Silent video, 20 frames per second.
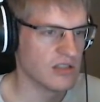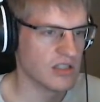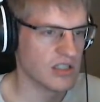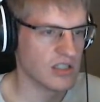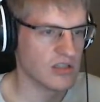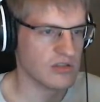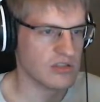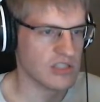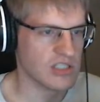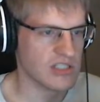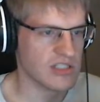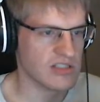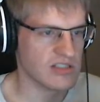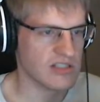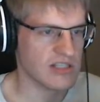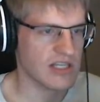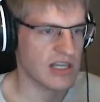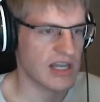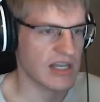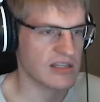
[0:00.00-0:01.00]
Oh,
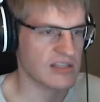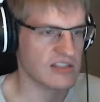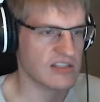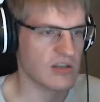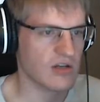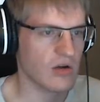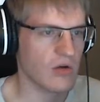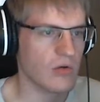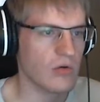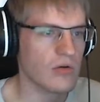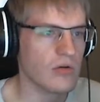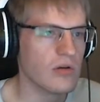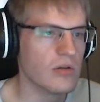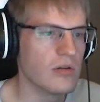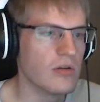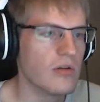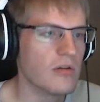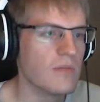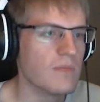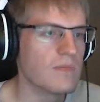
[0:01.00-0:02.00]
geez. Okay, so...
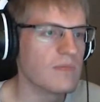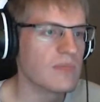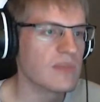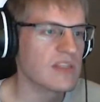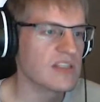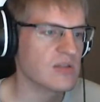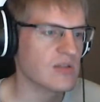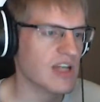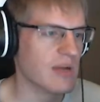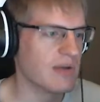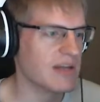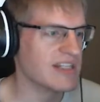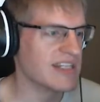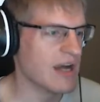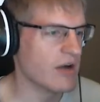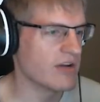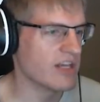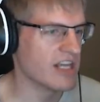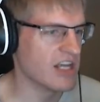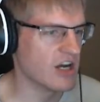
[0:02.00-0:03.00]
So coming
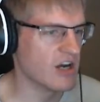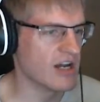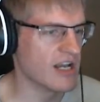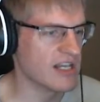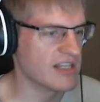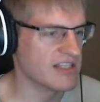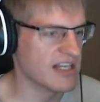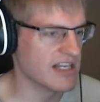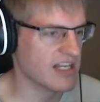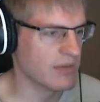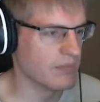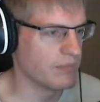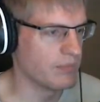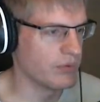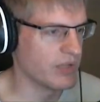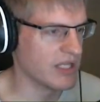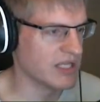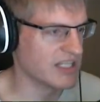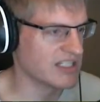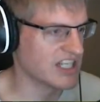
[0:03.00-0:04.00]
down here is a
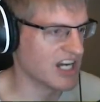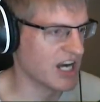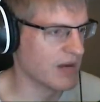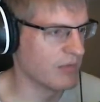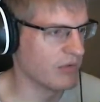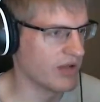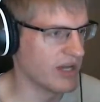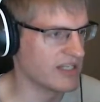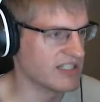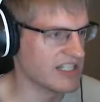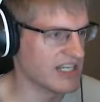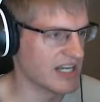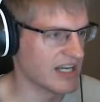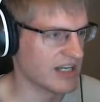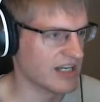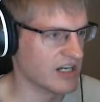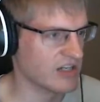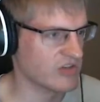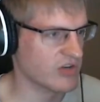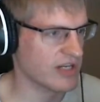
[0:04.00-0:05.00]
completely terrible idea. I
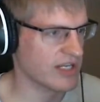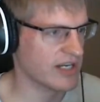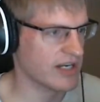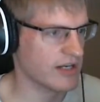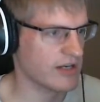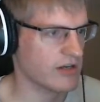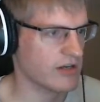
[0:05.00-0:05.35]
gotta try and get out of